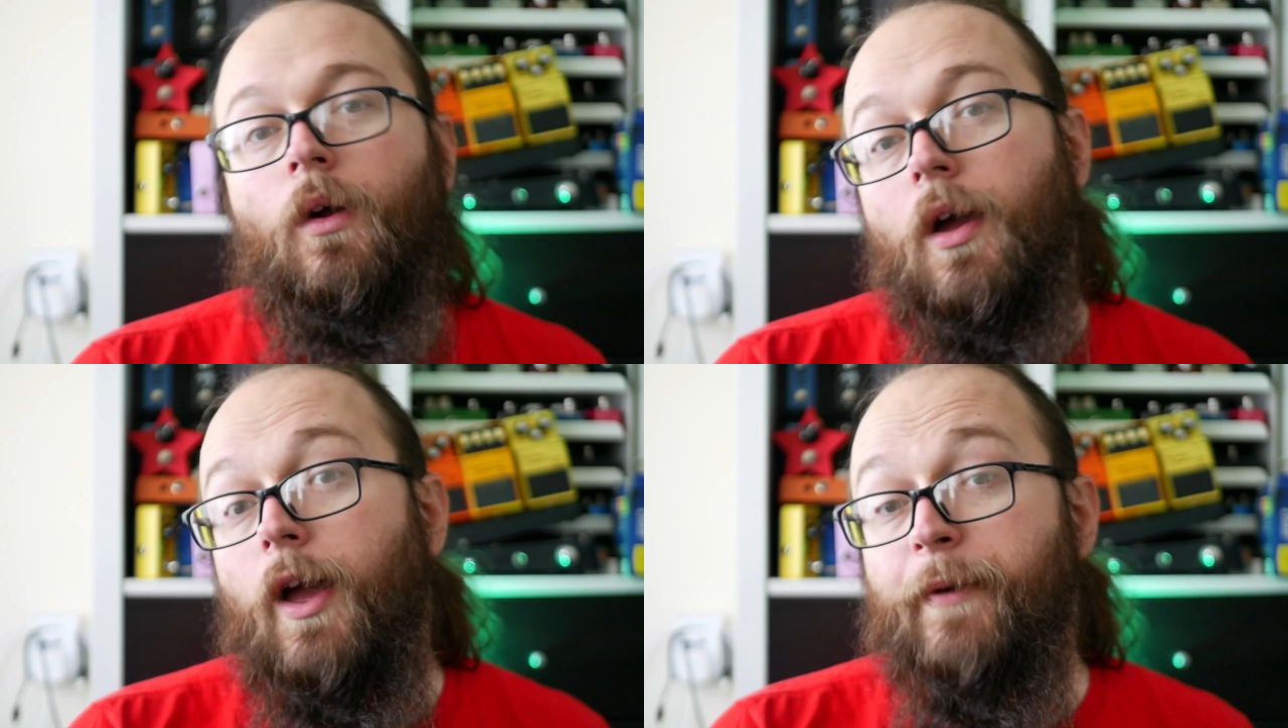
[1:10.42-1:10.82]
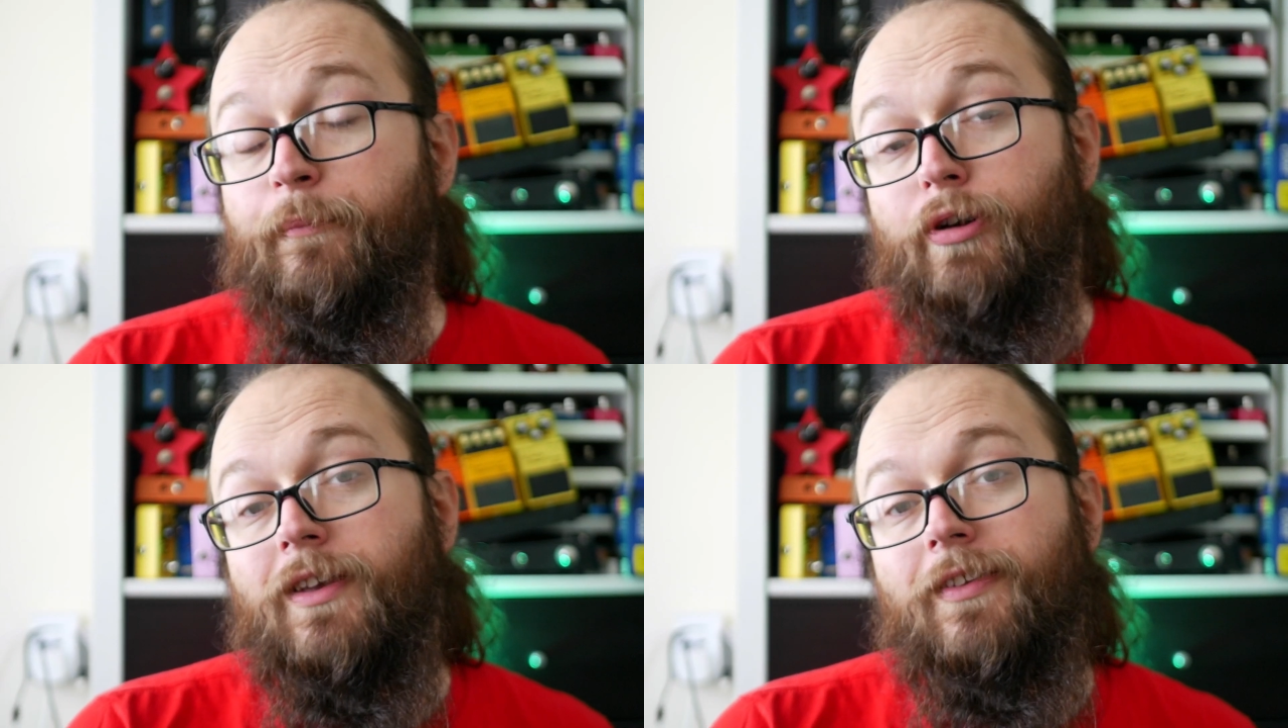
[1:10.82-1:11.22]
It
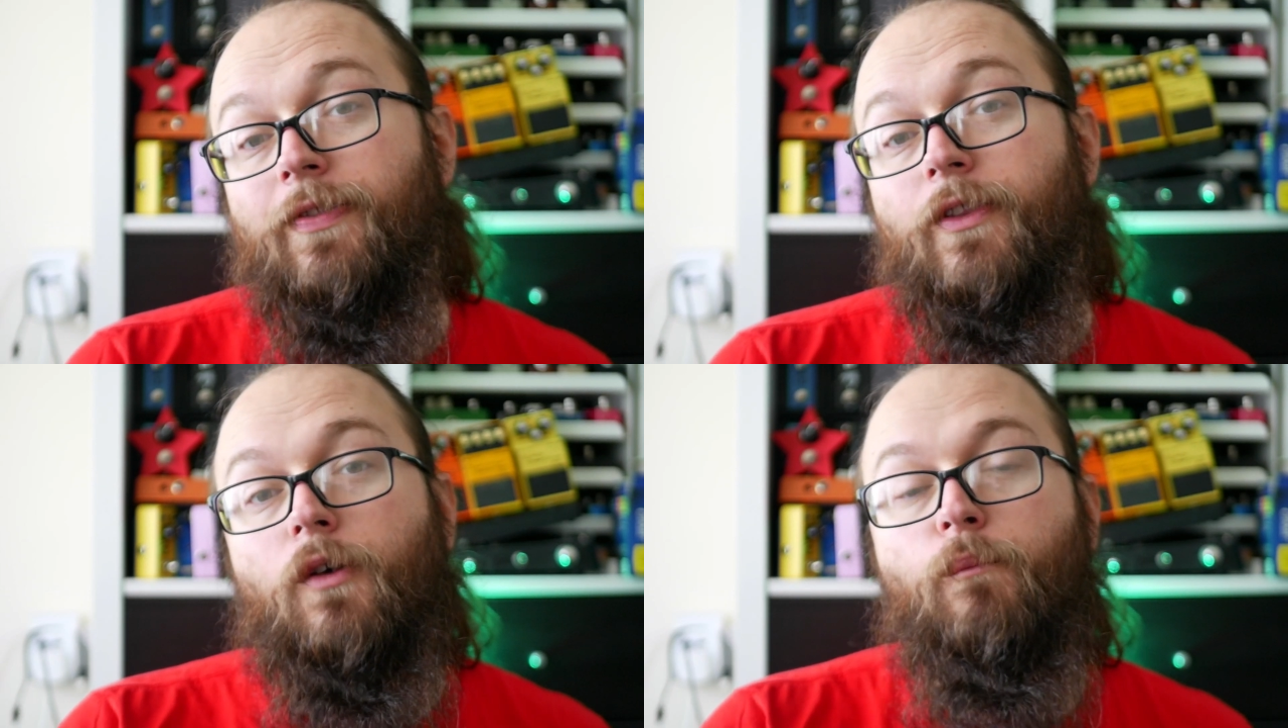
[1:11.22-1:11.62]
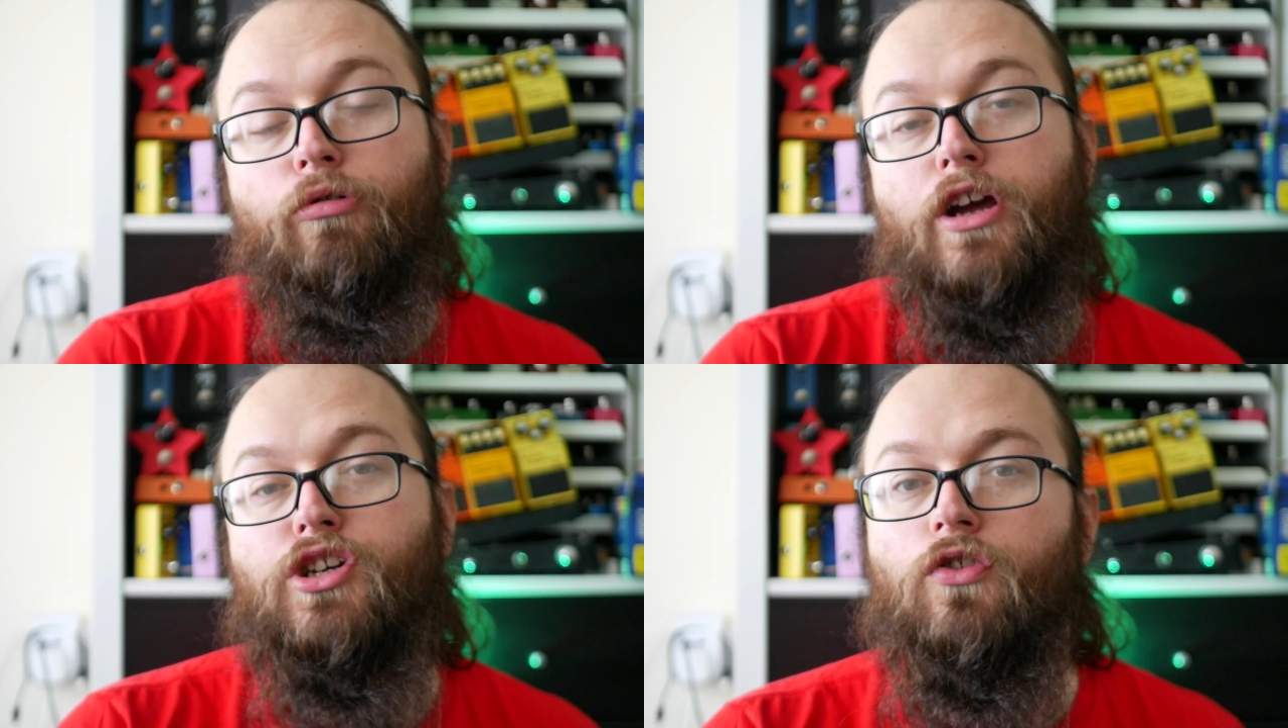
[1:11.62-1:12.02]
brings in the
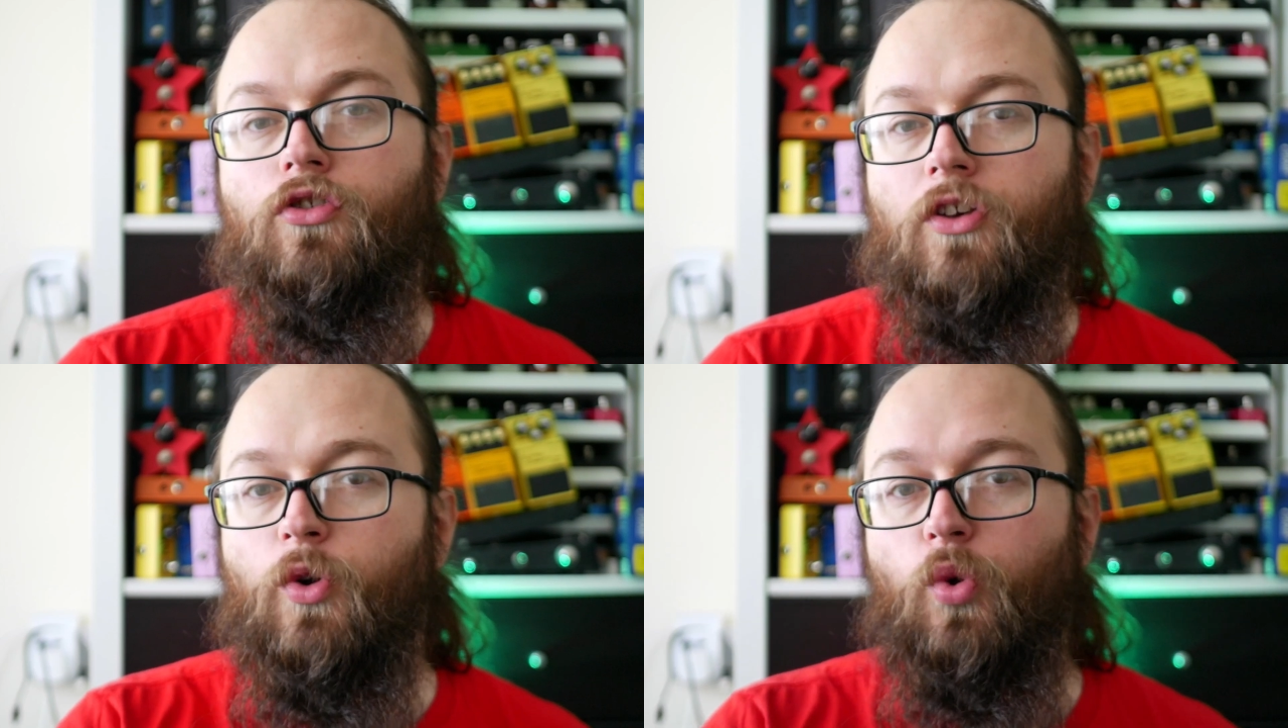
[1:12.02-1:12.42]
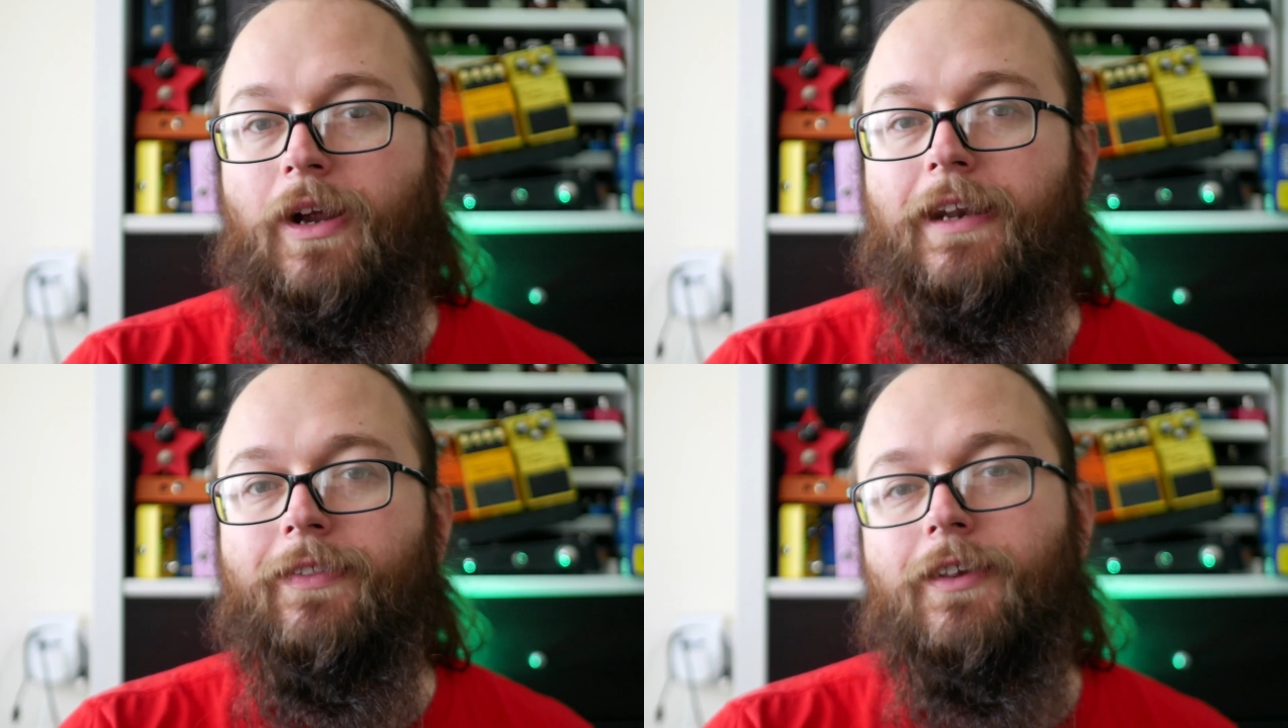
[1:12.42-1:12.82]
compression so
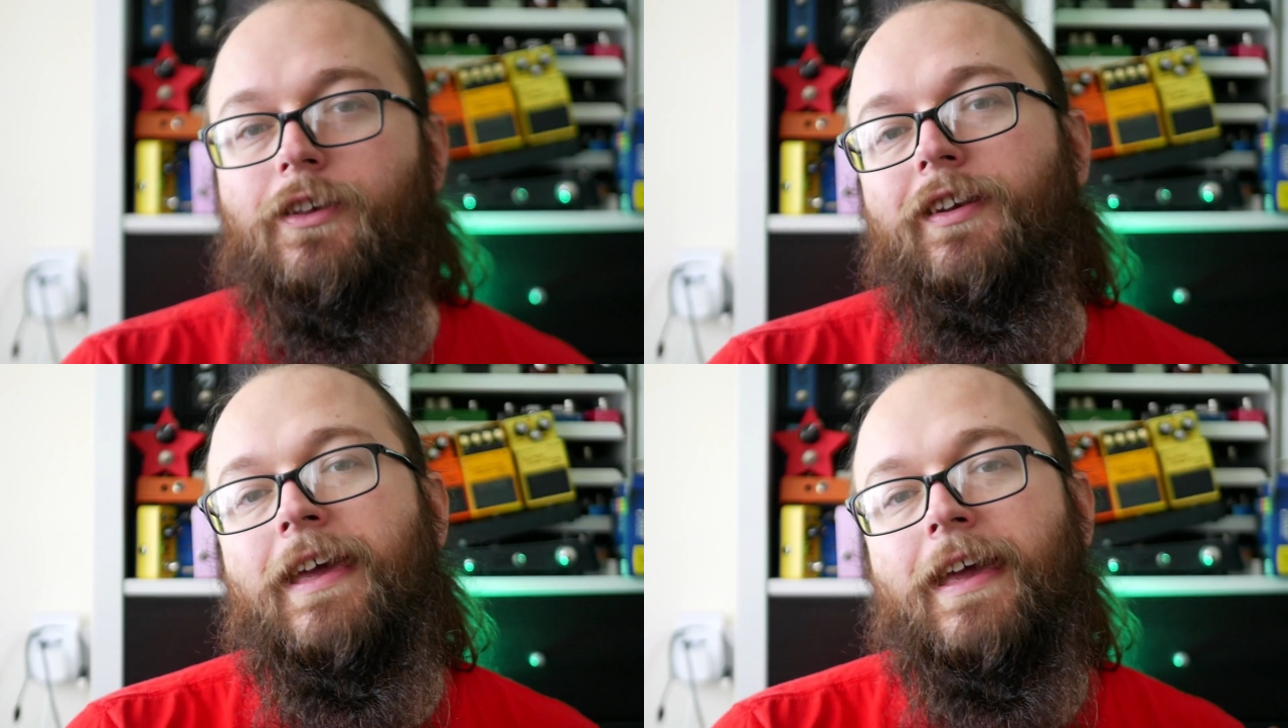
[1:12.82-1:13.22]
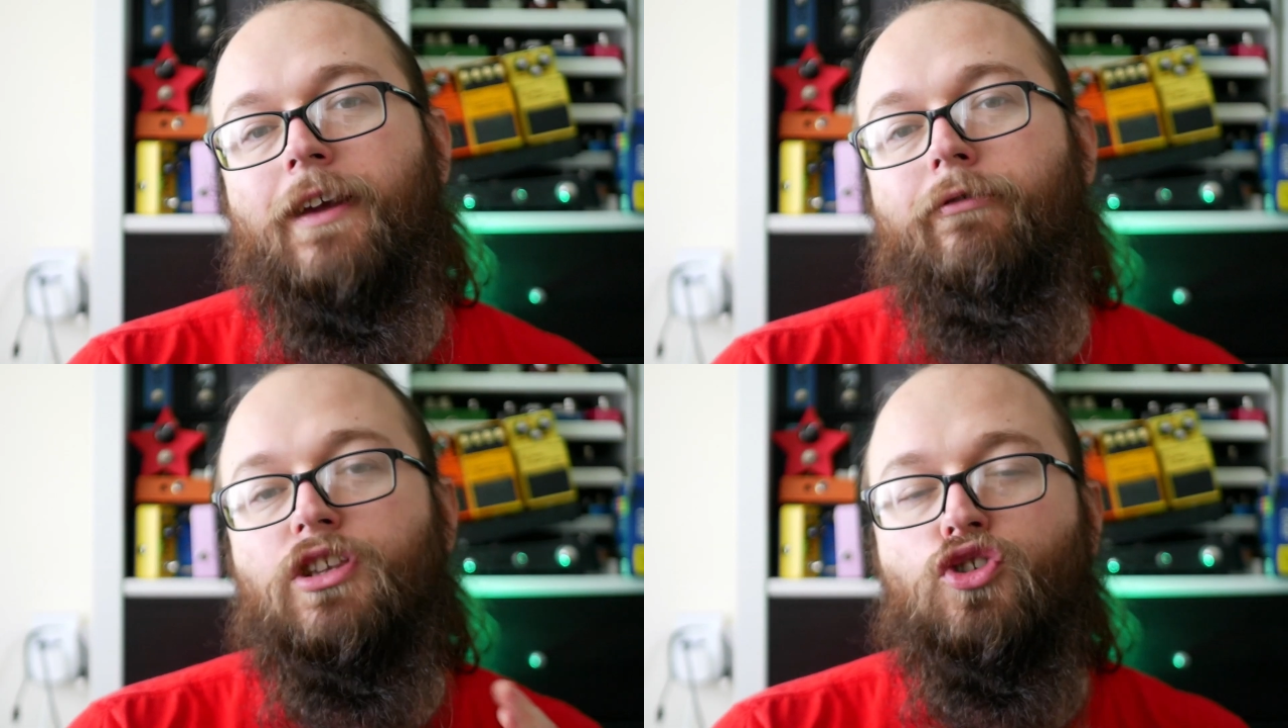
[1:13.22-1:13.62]
quickly that you can hear it